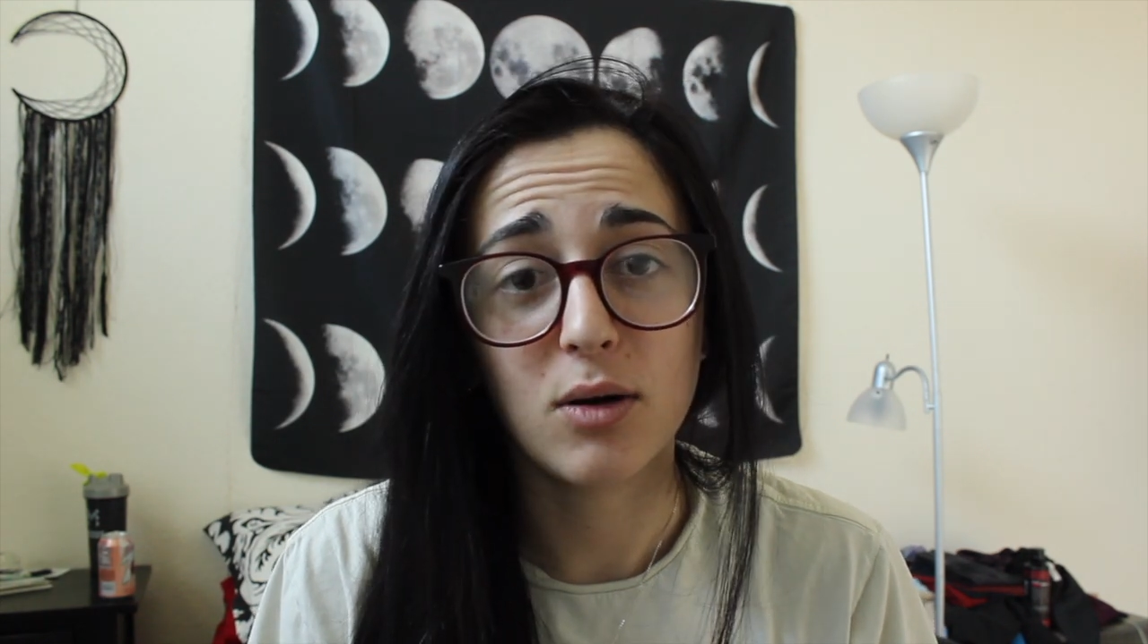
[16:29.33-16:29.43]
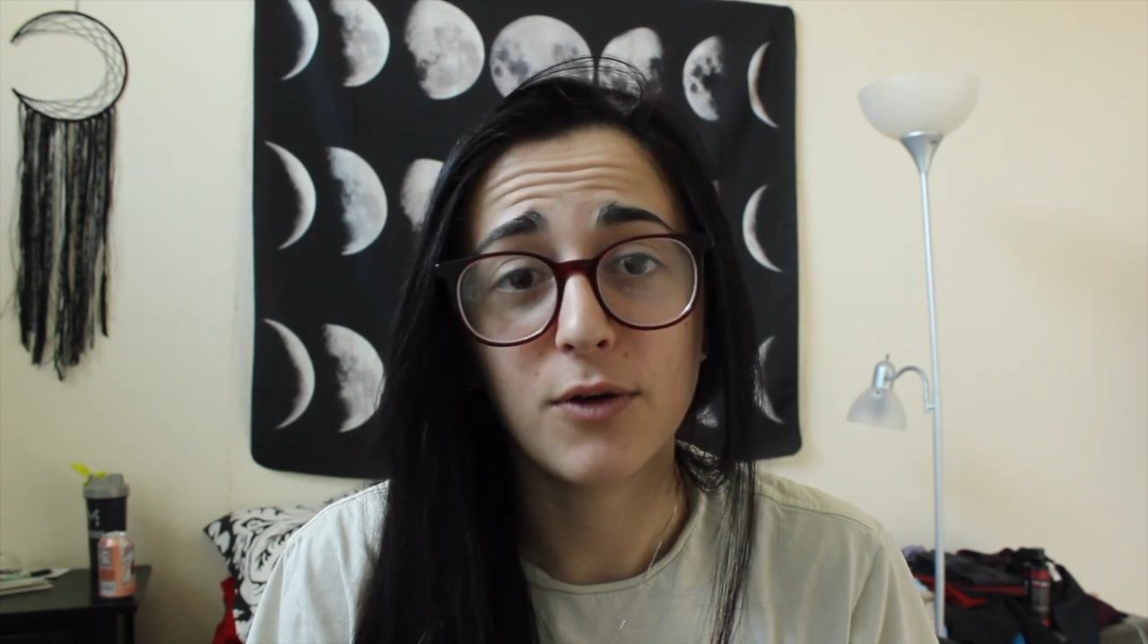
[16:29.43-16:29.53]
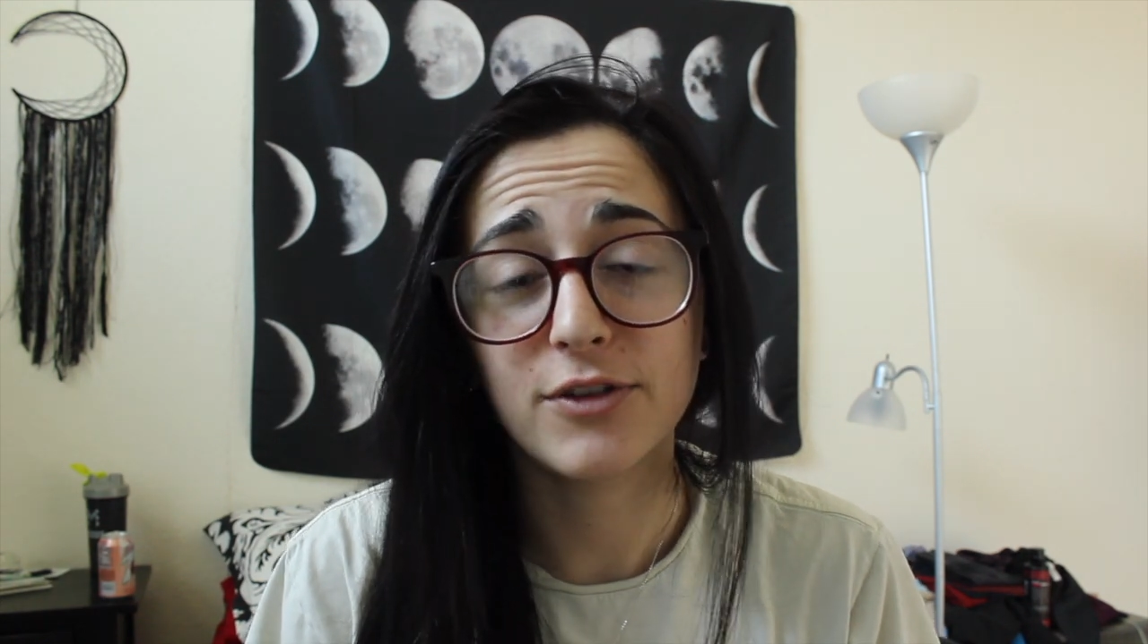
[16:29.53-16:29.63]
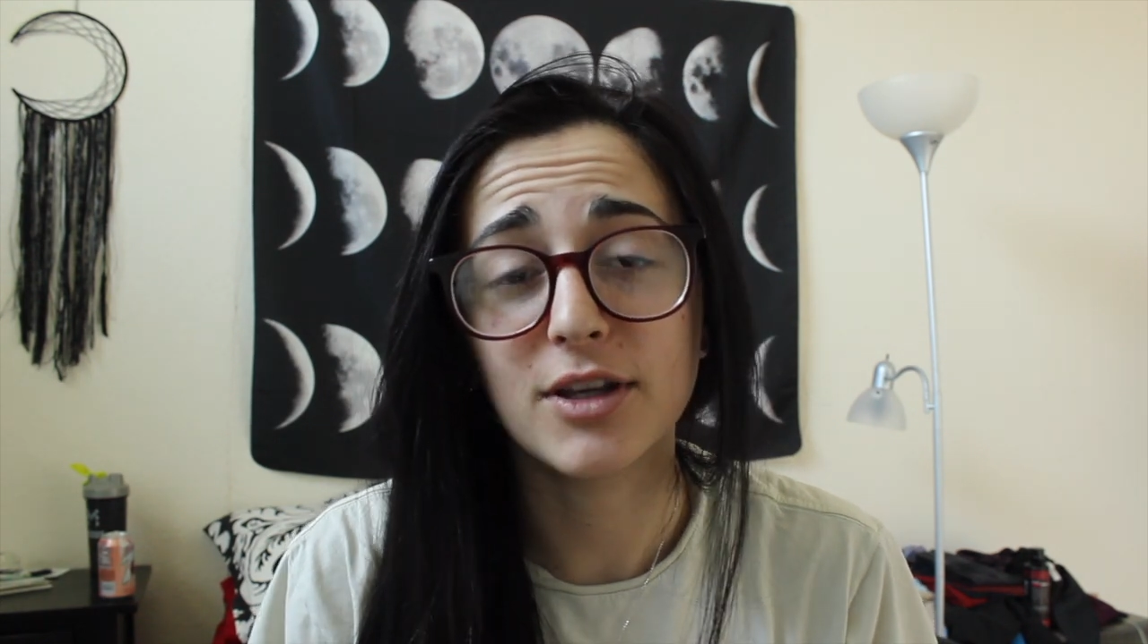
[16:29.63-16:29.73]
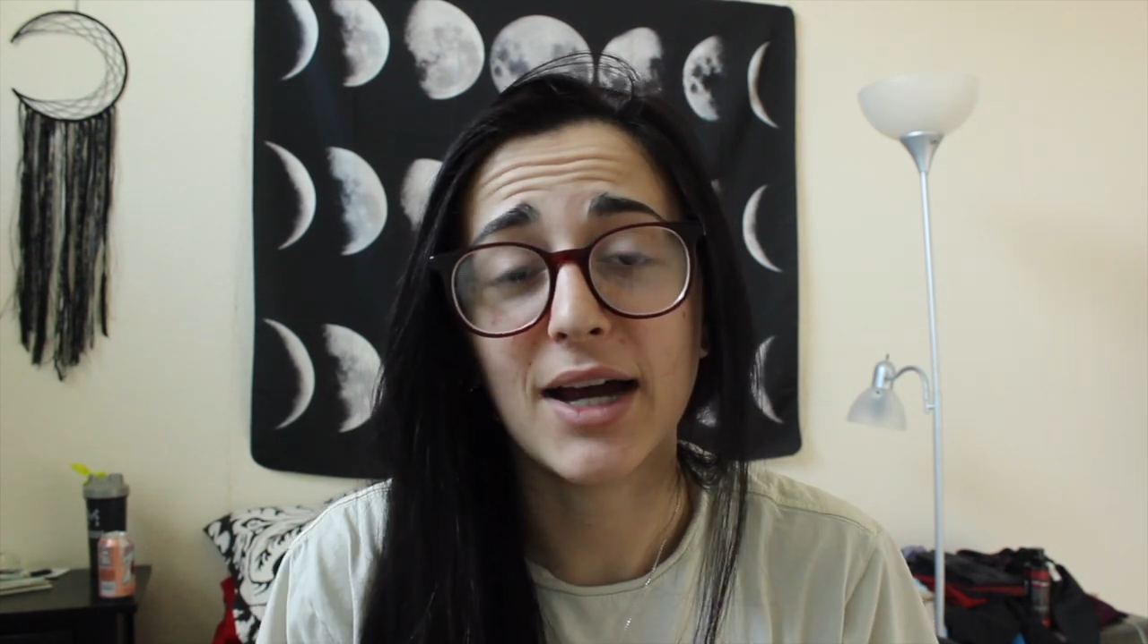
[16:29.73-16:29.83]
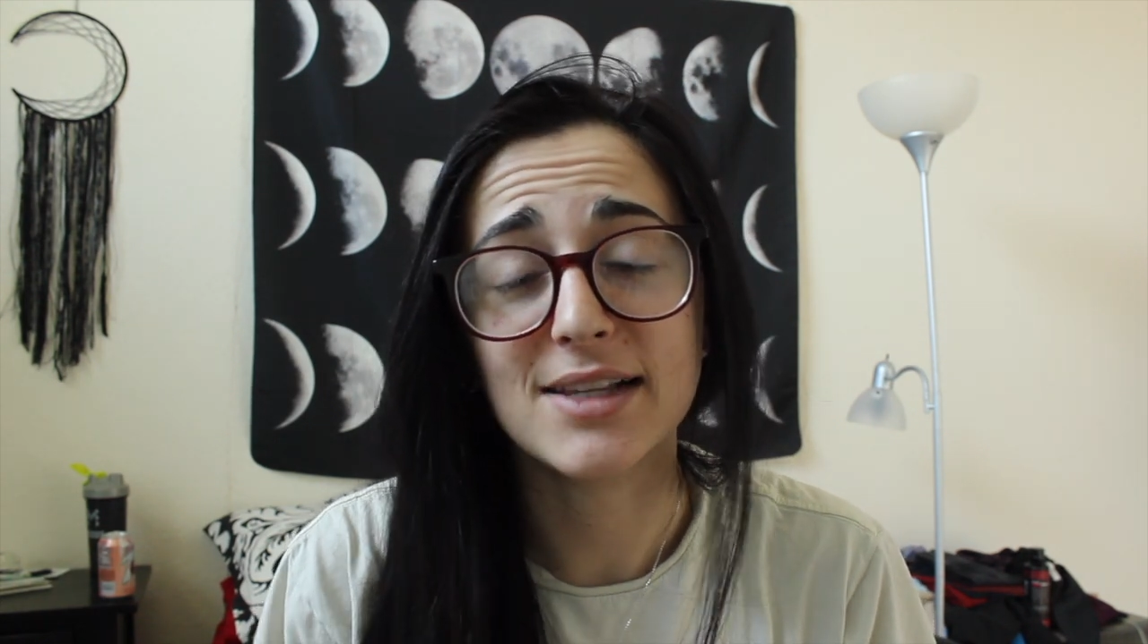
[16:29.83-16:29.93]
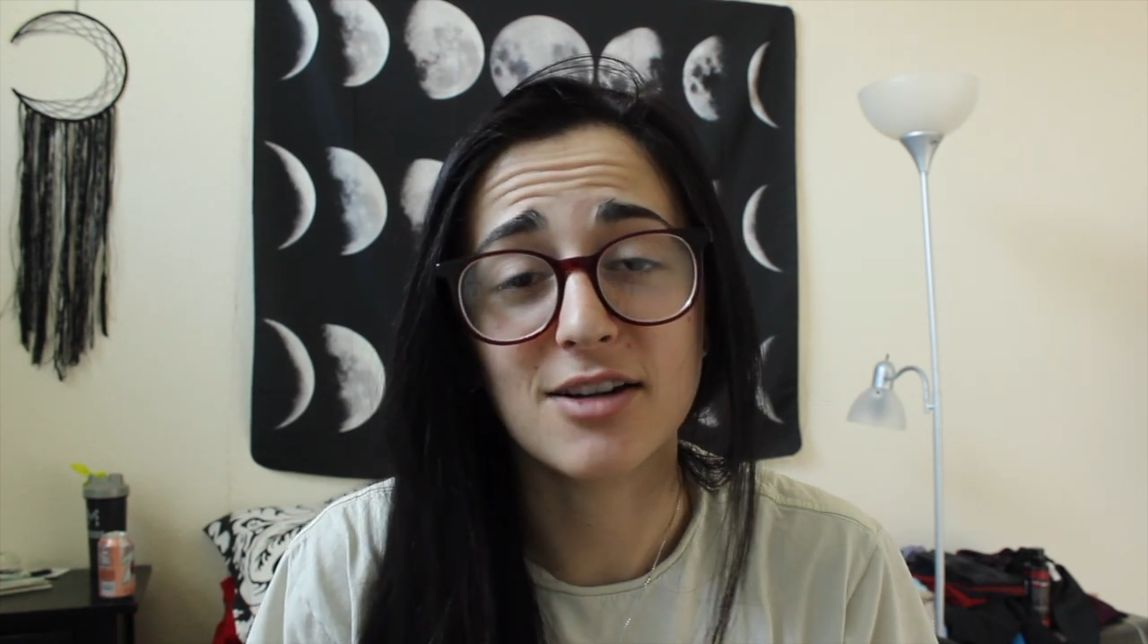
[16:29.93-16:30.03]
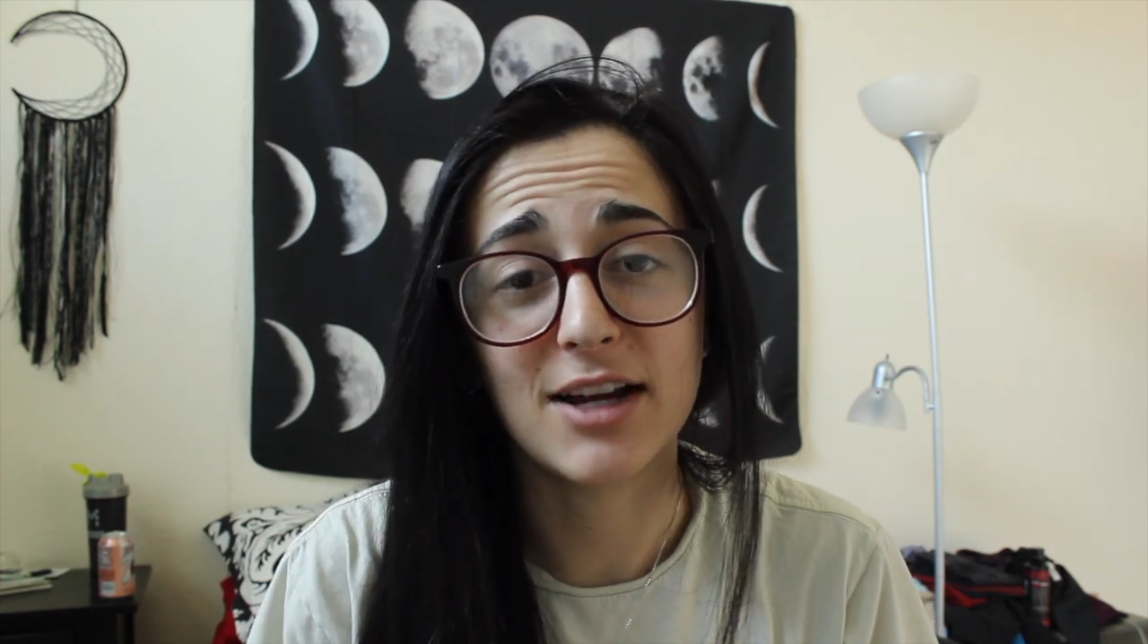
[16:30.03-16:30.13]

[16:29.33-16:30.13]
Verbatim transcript: Hopefully you guys are